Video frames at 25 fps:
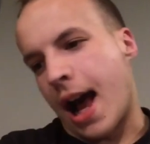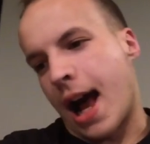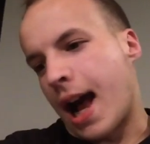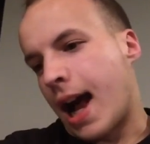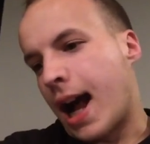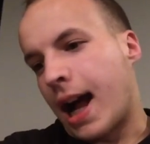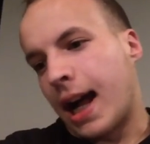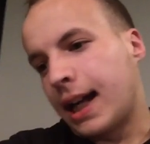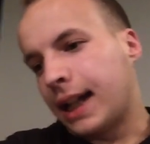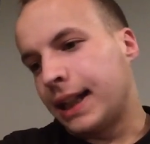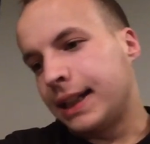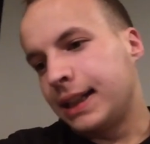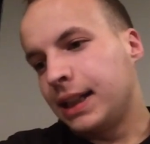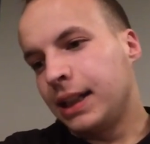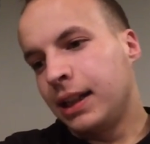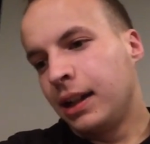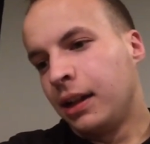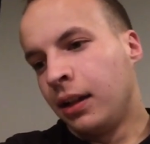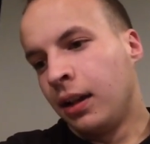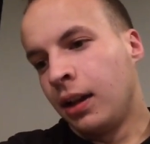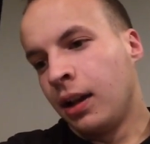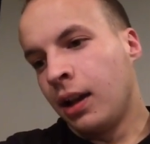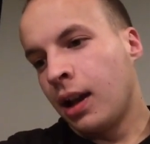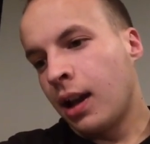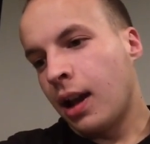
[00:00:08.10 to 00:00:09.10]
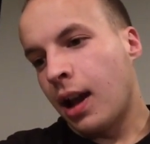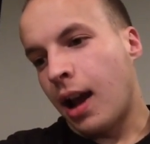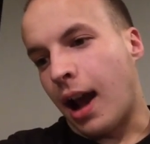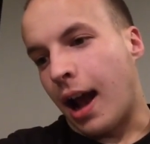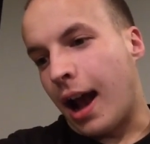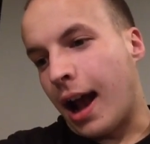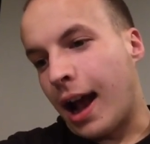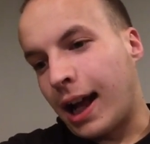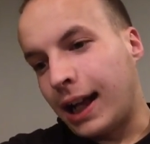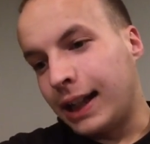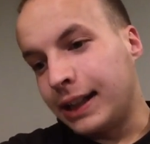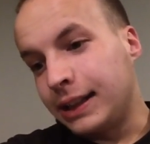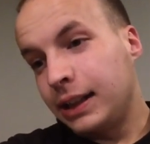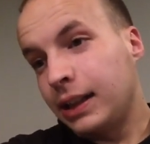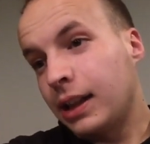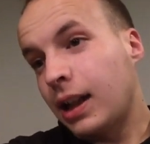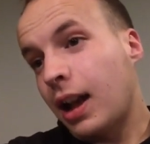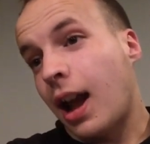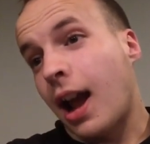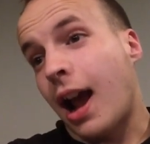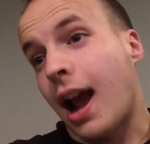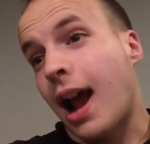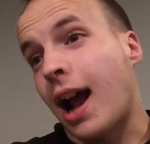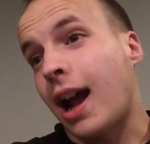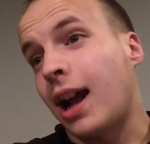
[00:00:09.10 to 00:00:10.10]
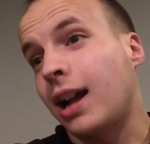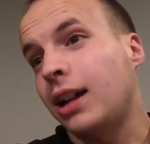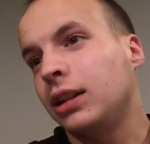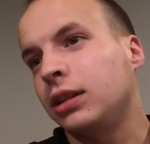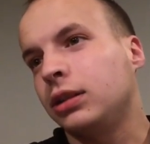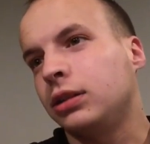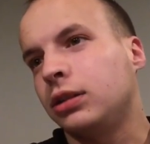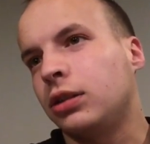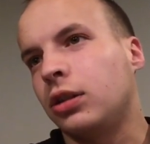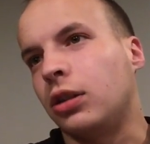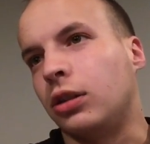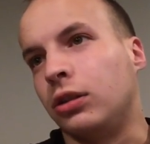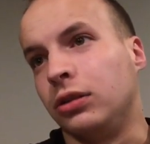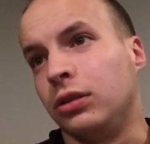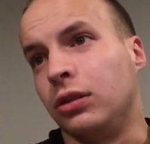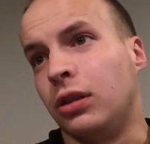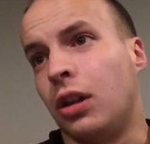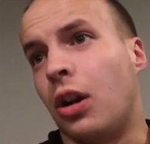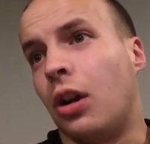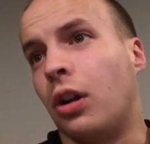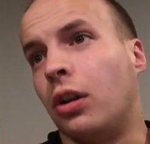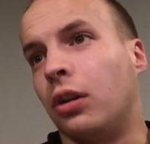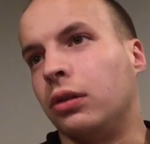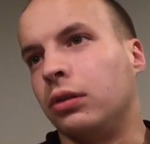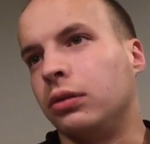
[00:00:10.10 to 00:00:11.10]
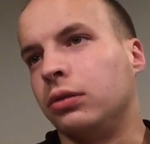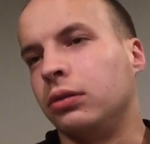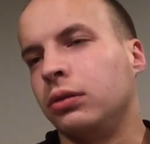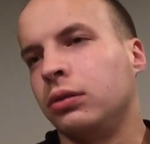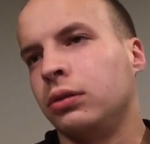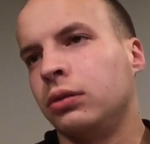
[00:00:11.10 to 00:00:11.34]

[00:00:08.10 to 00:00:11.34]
I, I, I don't know.